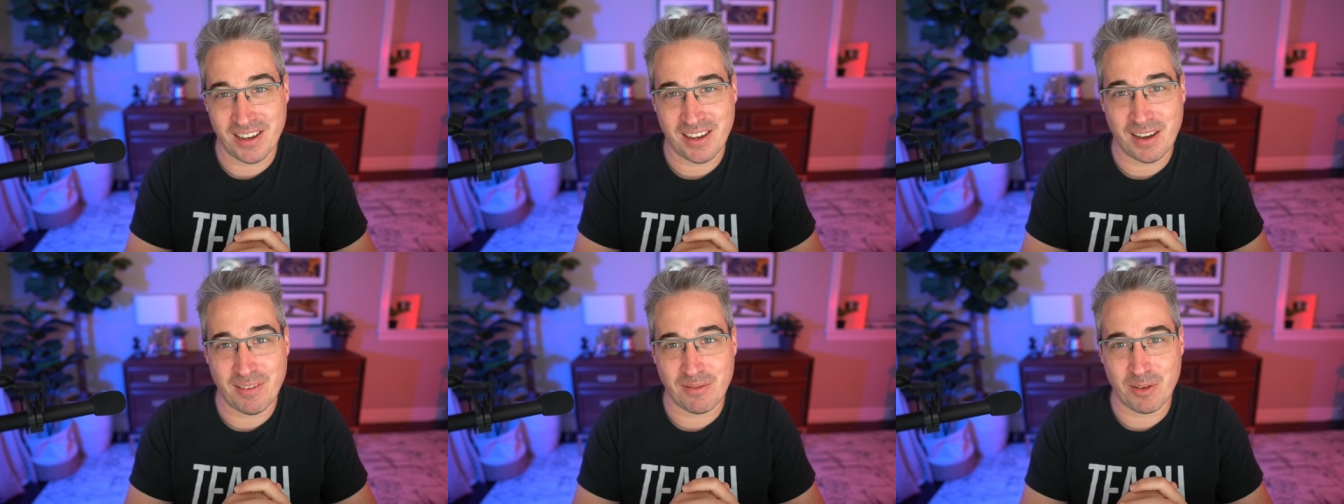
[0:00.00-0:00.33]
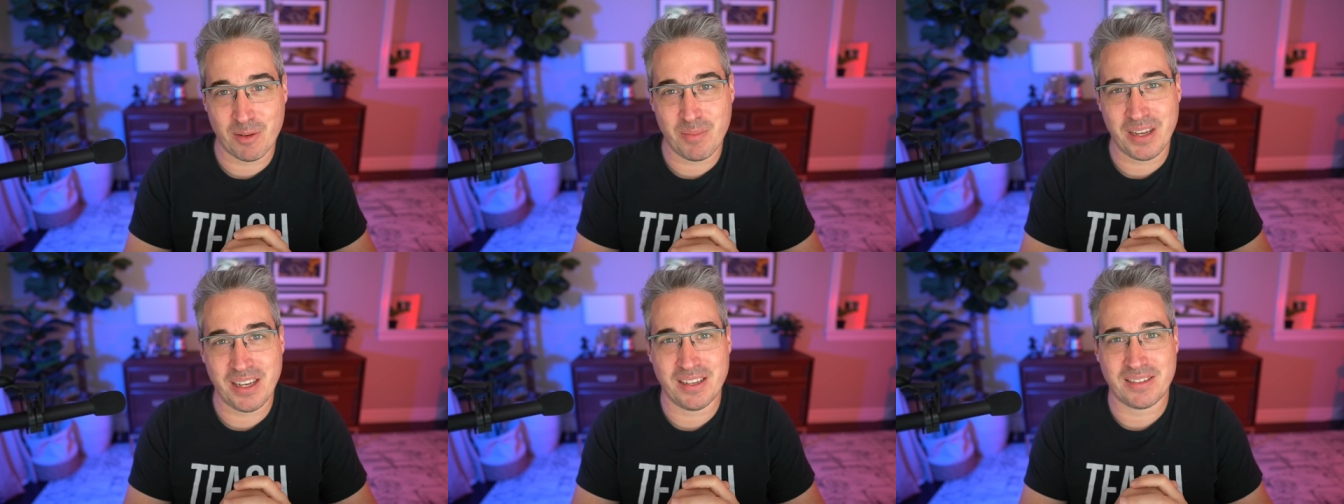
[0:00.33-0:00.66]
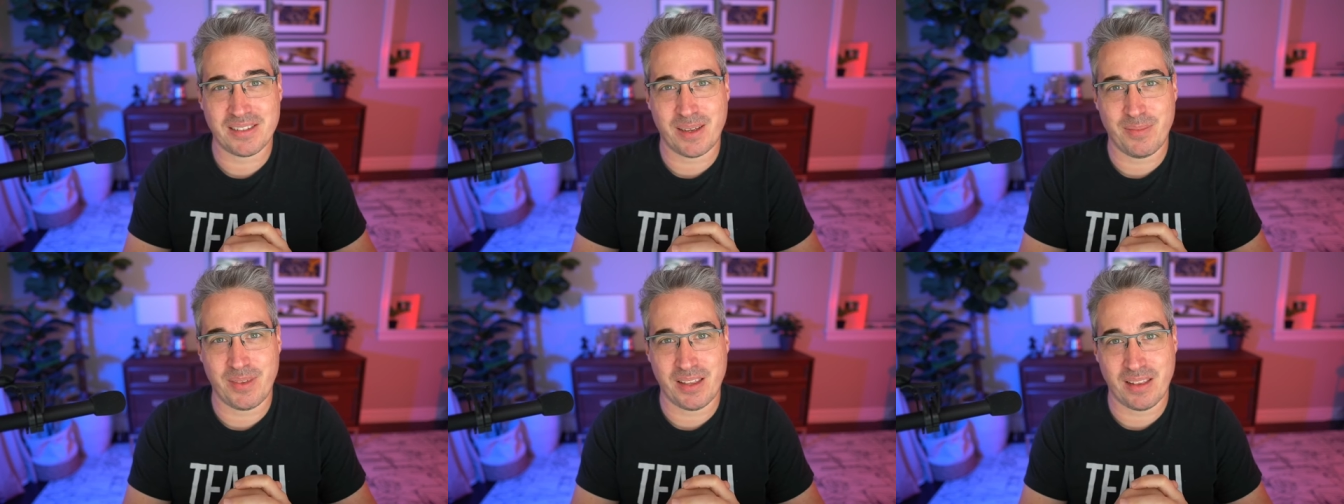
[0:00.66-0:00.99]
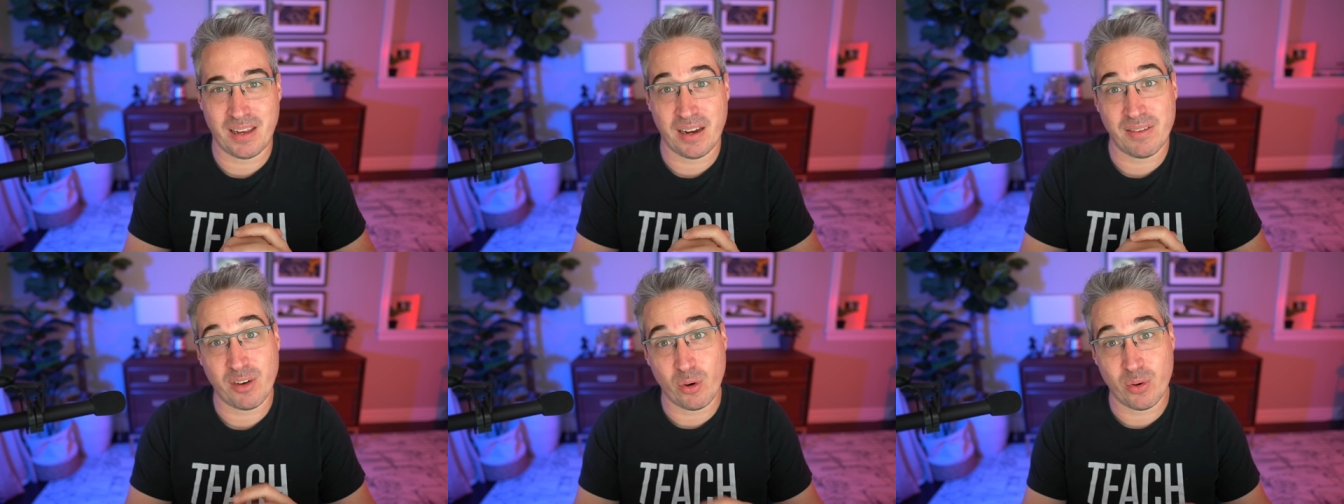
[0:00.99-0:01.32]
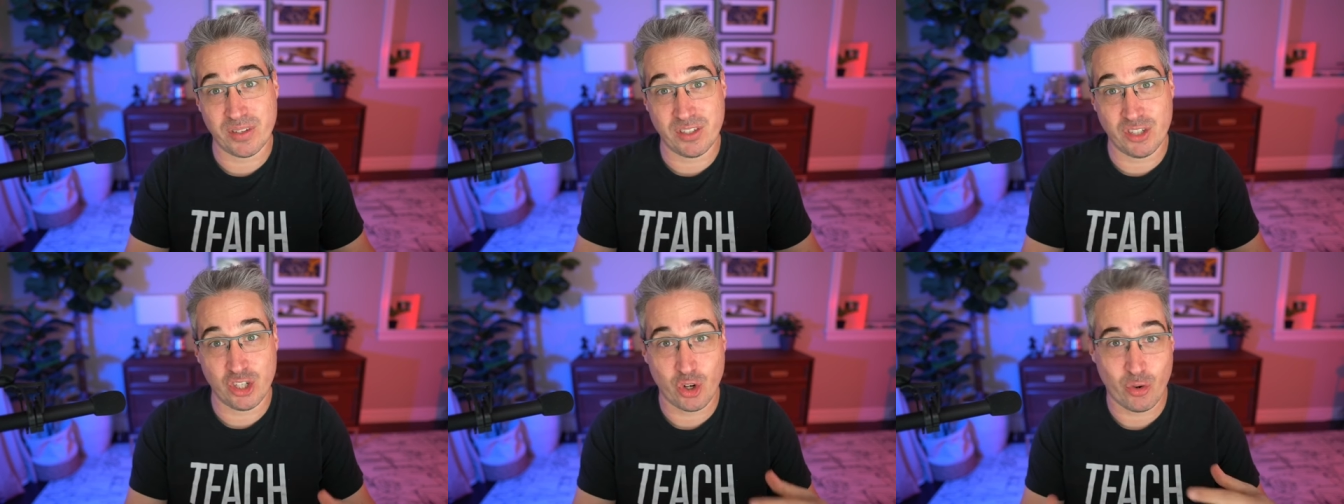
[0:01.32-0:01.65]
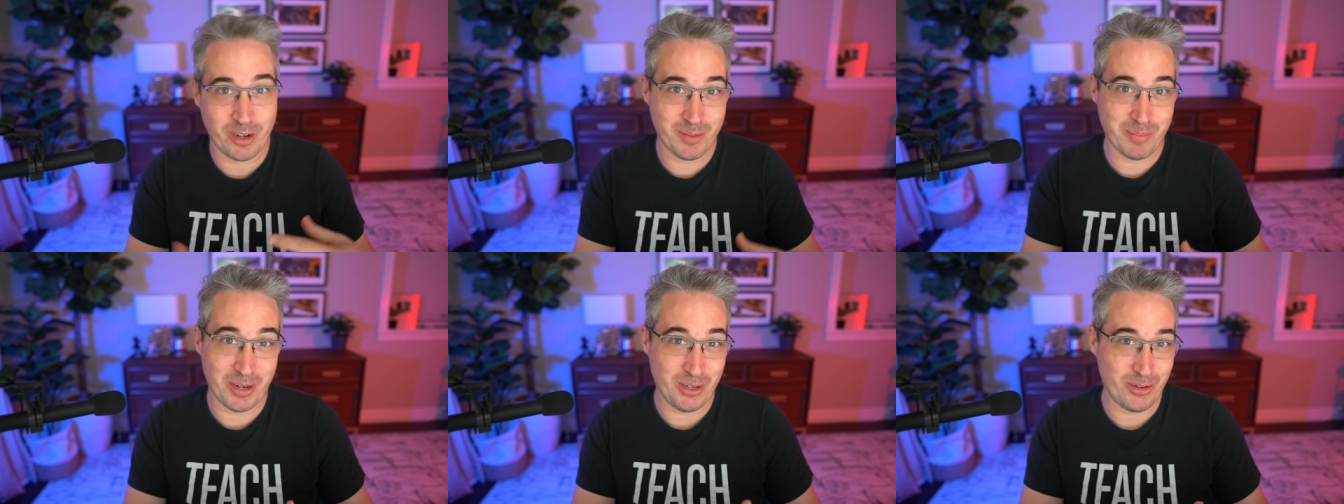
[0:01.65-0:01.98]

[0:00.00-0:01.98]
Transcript: yeah, uh, for me, it's something that I've always enjoyed.